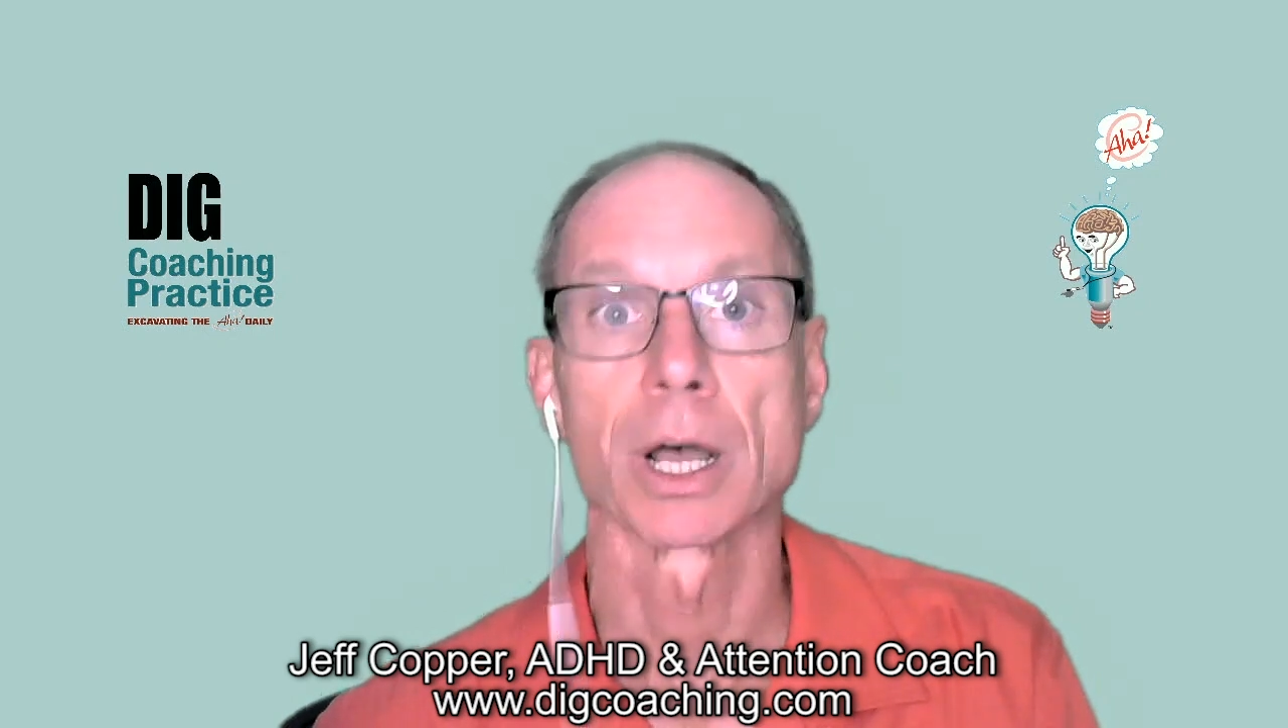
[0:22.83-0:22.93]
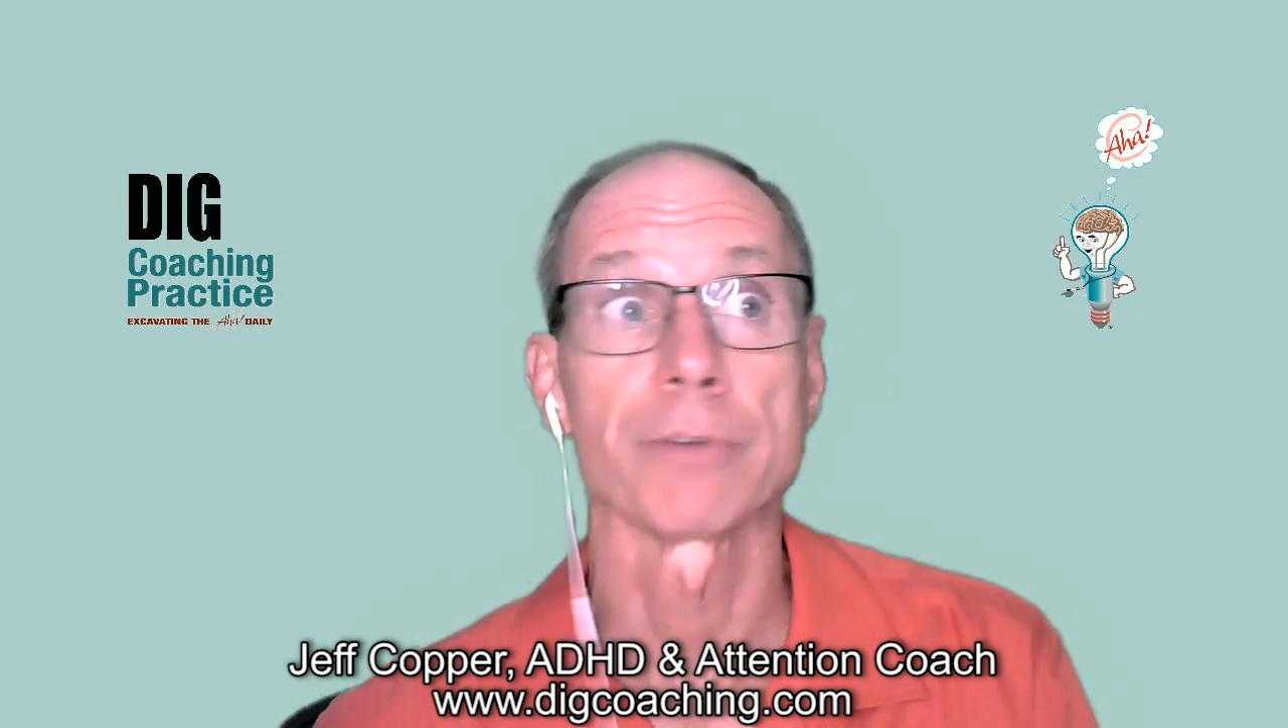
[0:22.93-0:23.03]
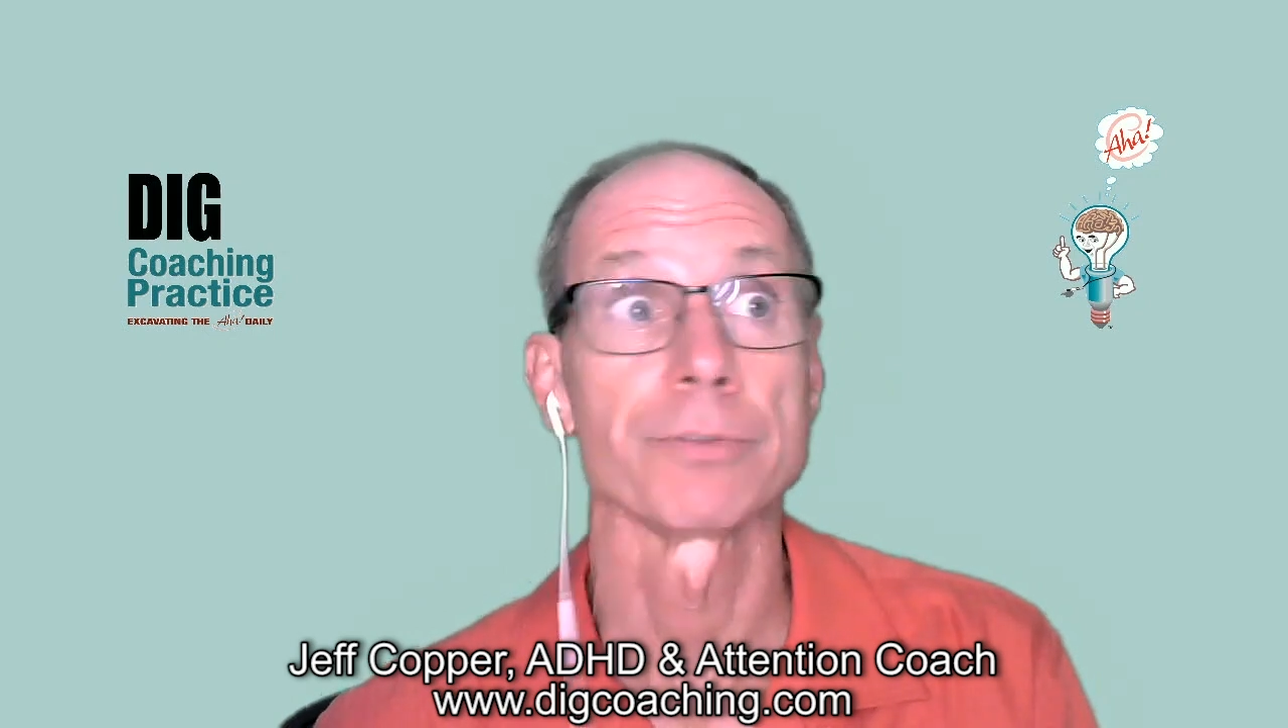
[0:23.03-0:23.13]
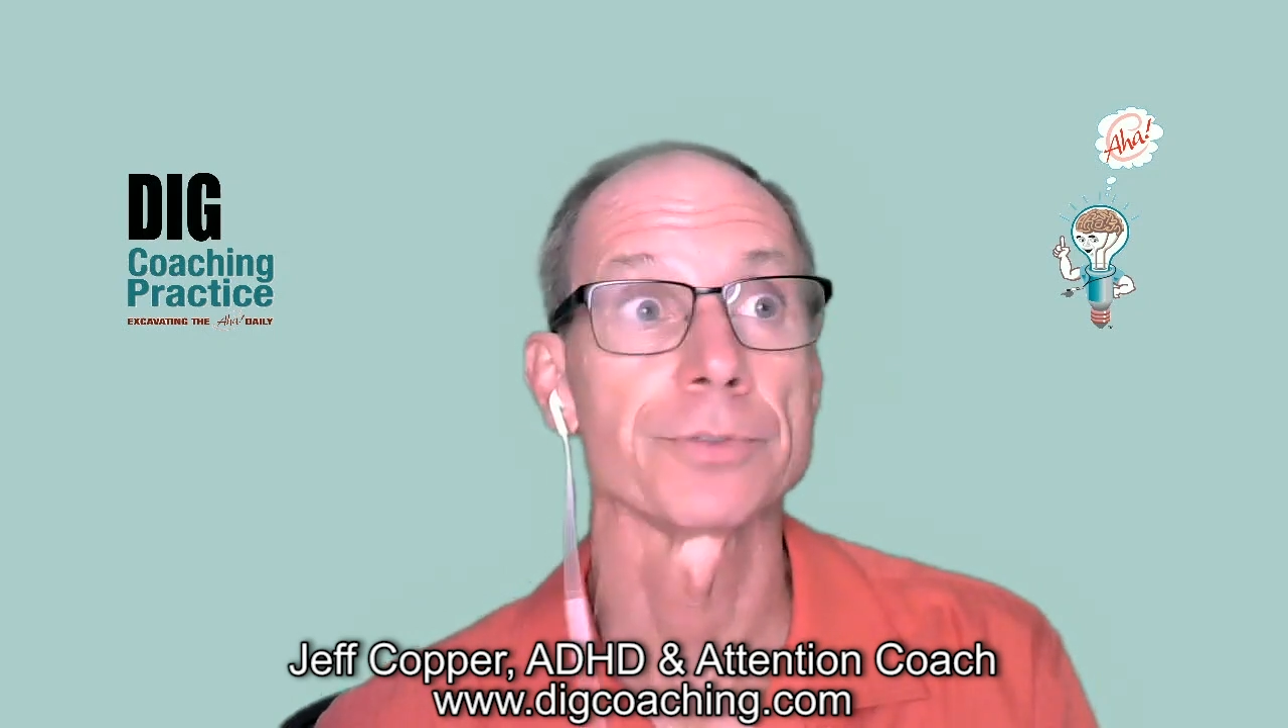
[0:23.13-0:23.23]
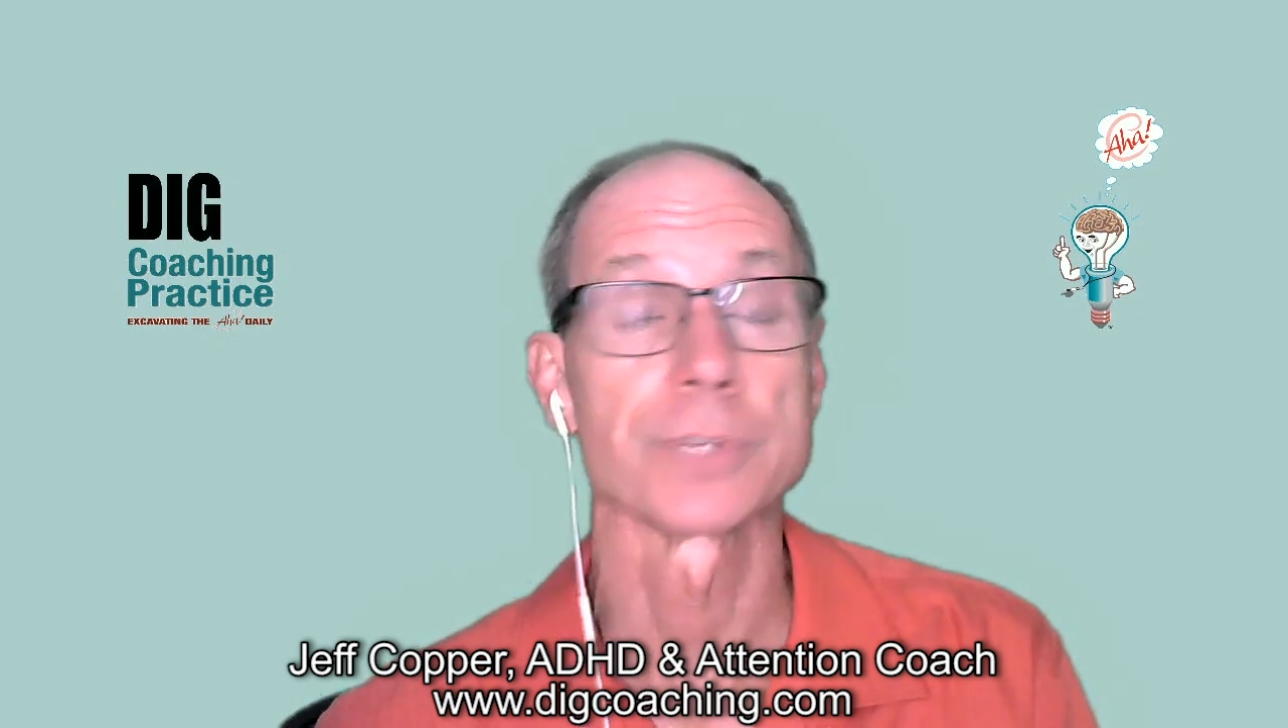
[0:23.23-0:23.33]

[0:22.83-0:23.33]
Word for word: of